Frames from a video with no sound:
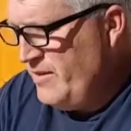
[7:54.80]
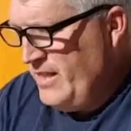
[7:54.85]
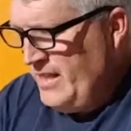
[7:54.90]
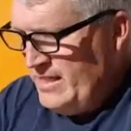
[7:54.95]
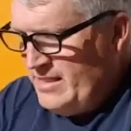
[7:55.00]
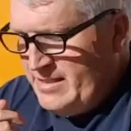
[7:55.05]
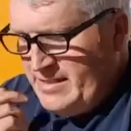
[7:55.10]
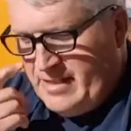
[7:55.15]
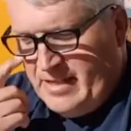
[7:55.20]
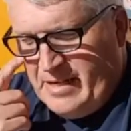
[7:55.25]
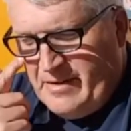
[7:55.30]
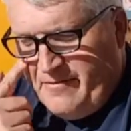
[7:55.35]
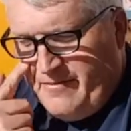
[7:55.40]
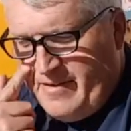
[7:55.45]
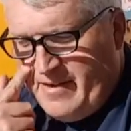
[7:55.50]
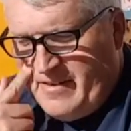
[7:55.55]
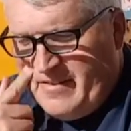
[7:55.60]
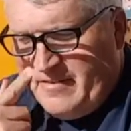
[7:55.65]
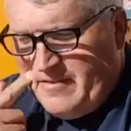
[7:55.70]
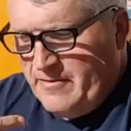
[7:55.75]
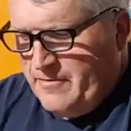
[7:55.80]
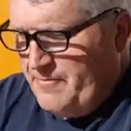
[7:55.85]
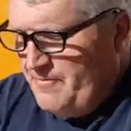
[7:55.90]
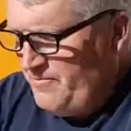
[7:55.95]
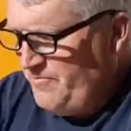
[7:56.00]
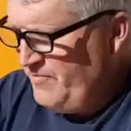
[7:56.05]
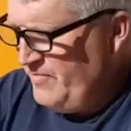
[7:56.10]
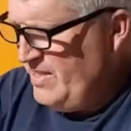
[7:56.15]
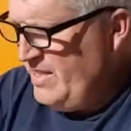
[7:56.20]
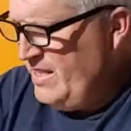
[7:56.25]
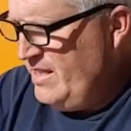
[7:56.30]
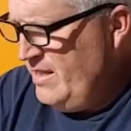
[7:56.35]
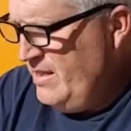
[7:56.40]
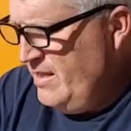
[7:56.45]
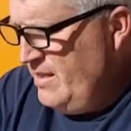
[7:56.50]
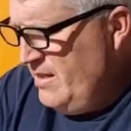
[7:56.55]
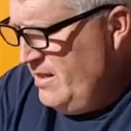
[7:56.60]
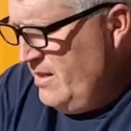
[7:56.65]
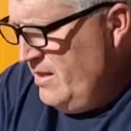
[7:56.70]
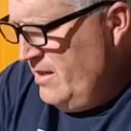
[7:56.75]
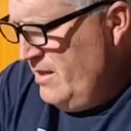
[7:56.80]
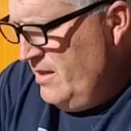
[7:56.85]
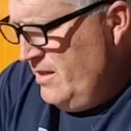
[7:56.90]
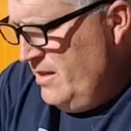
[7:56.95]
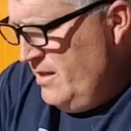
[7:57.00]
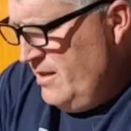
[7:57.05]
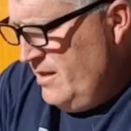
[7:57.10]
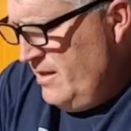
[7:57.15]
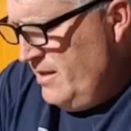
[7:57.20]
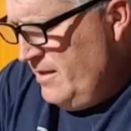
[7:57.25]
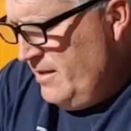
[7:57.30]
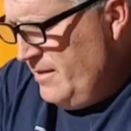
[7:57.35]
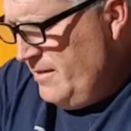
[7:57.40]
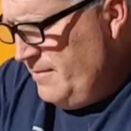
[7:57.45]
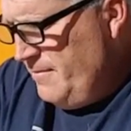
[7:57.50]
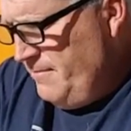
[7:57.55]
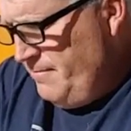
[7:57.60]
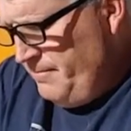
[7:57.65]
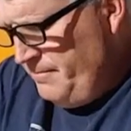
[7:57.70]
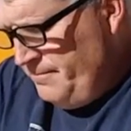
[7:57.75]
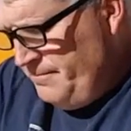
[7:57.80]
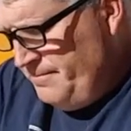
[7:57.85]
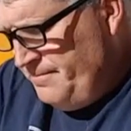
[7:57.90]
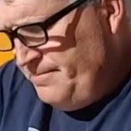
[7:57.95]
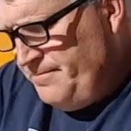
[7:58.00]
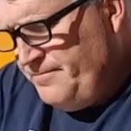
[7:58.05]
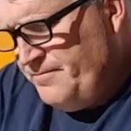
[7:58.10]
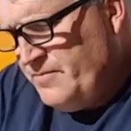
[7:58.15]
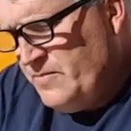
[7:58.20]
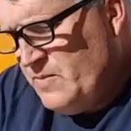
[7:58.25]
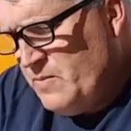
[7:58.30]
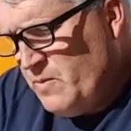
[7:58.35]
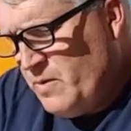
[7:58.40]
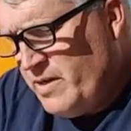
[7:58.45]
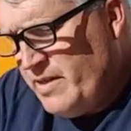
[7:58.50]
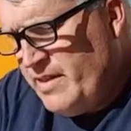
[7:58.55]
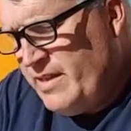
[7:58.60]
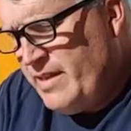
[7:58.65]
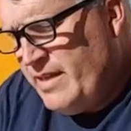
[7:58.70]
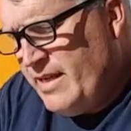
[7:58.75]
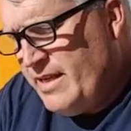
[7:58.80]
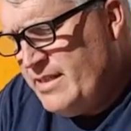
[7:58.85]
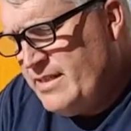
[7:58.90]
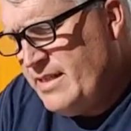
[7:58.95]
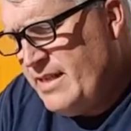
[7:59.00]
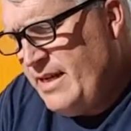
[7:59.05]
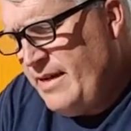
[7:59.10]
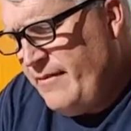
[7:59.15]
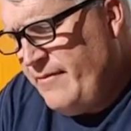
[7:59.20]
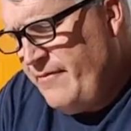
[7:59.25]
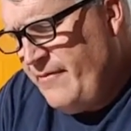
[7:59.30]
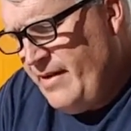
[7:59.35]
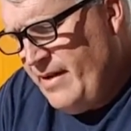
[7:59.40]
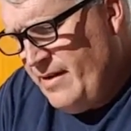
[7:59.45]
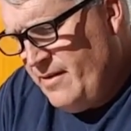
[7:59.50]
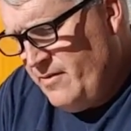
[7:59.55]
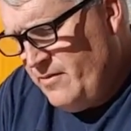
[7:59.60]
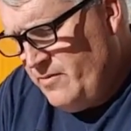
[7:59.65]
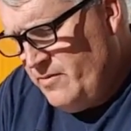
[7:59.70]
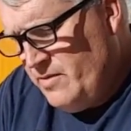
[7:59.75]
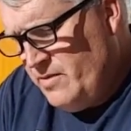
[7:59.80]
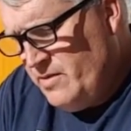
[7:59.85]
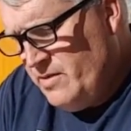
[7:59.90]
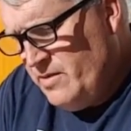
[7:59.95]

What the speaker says: things that I found. One of the things that I found